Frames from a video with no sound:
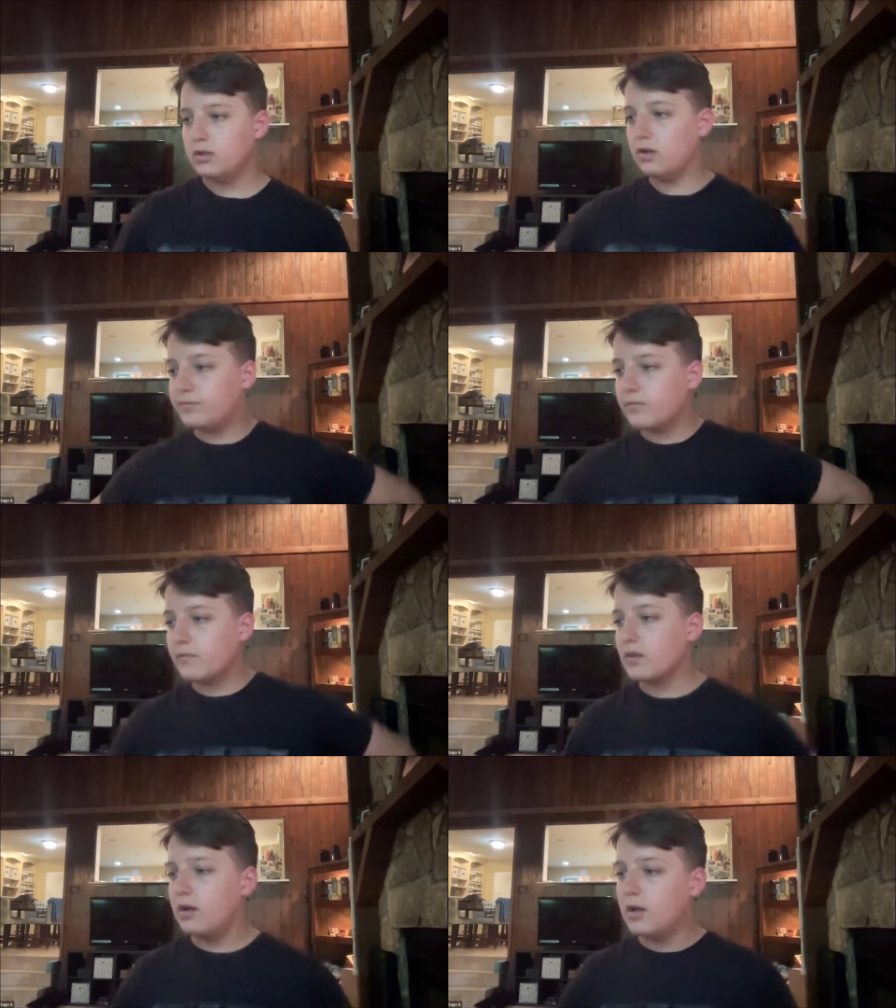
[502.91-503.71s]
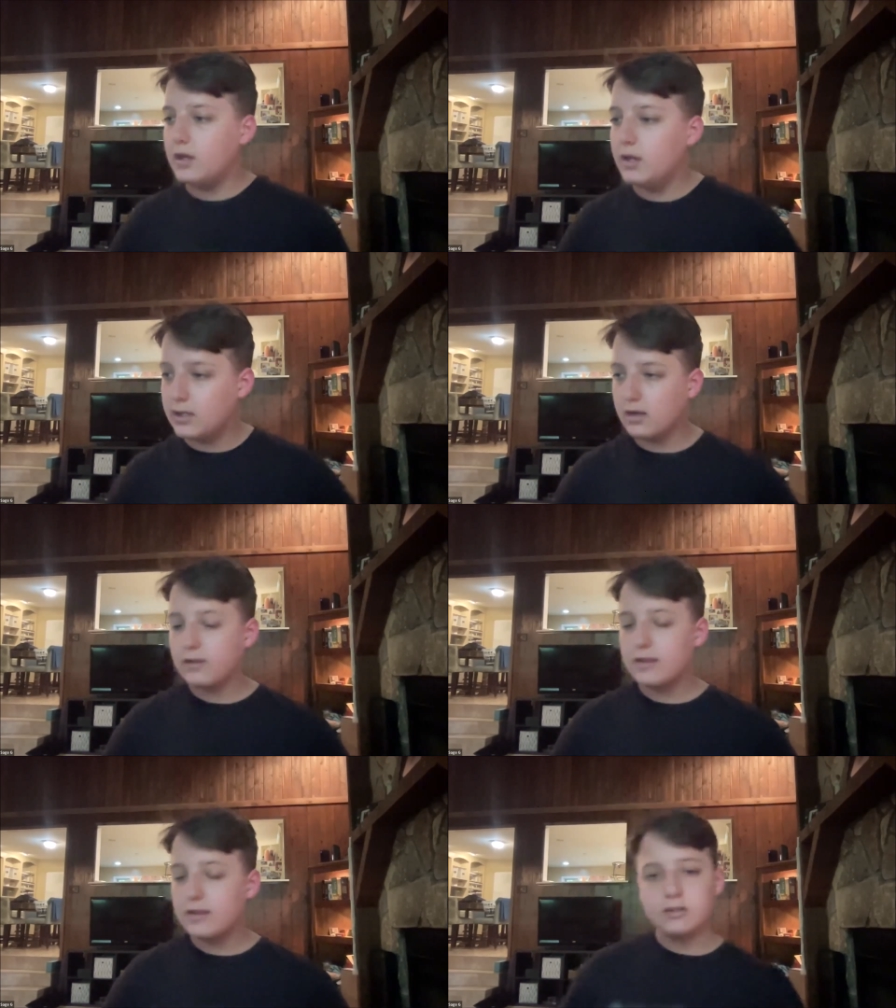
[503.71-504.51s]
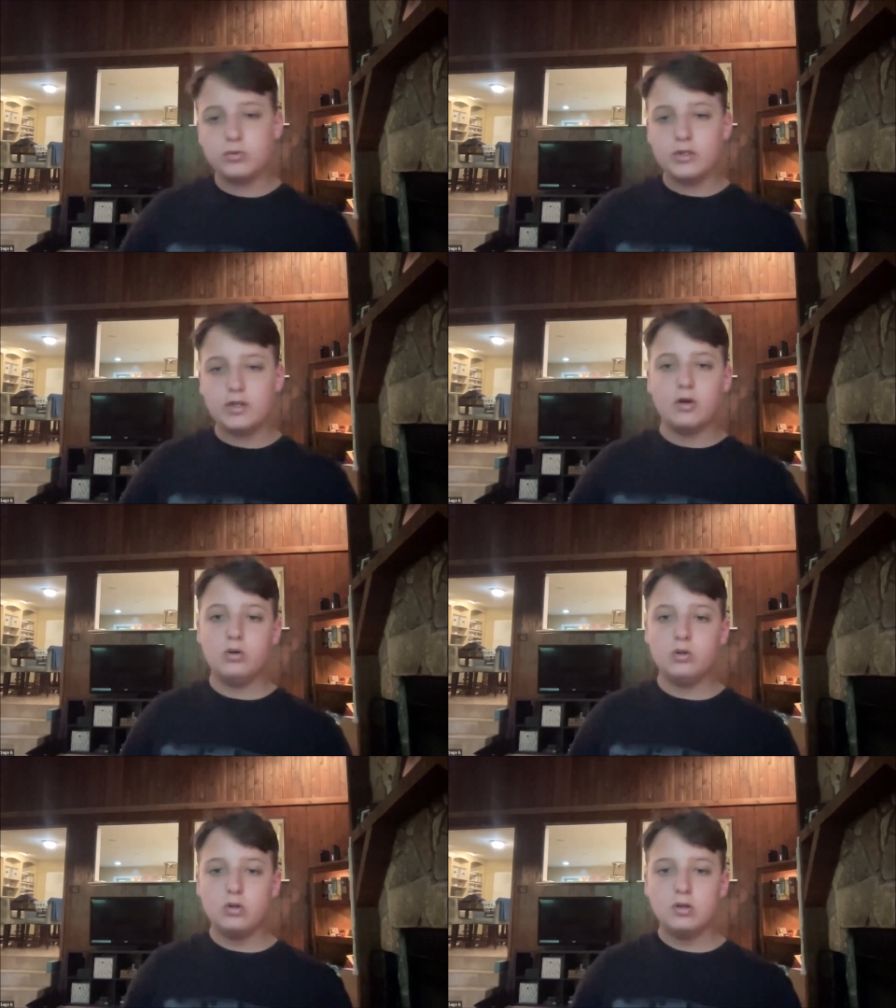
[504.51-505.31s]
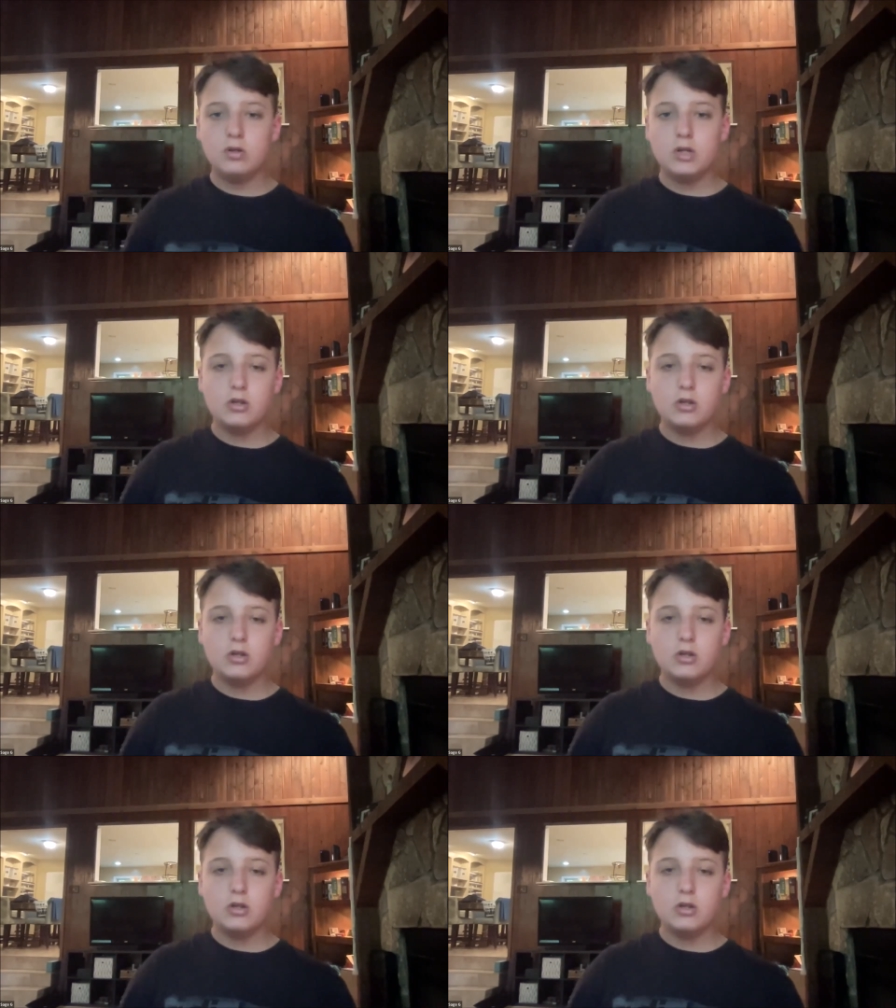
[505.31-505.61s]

And then, as we know,